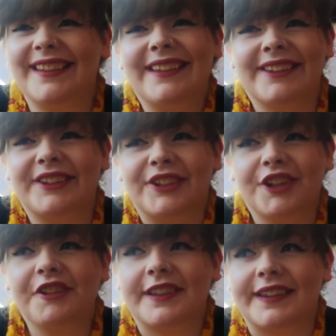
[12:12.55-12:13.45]

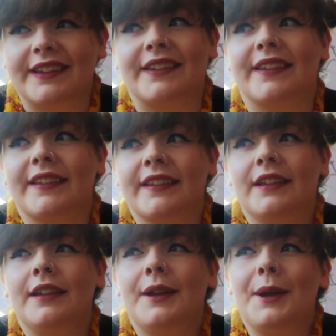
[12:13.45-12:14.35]
insecurities,
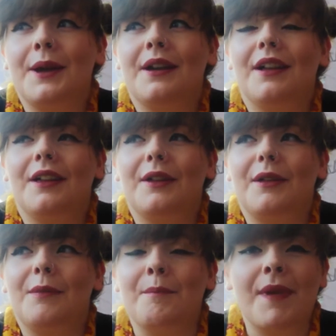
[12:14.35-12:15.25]

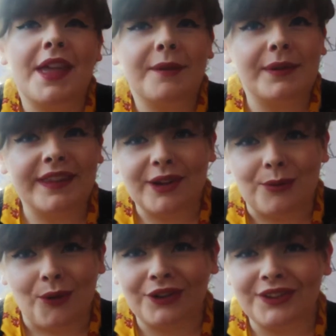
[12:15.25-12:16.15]
maybe they'd
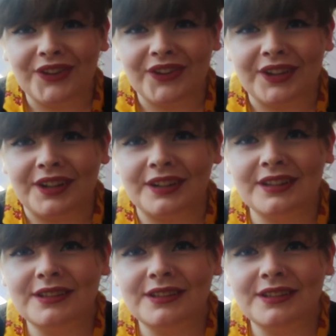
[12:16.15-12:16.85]
want to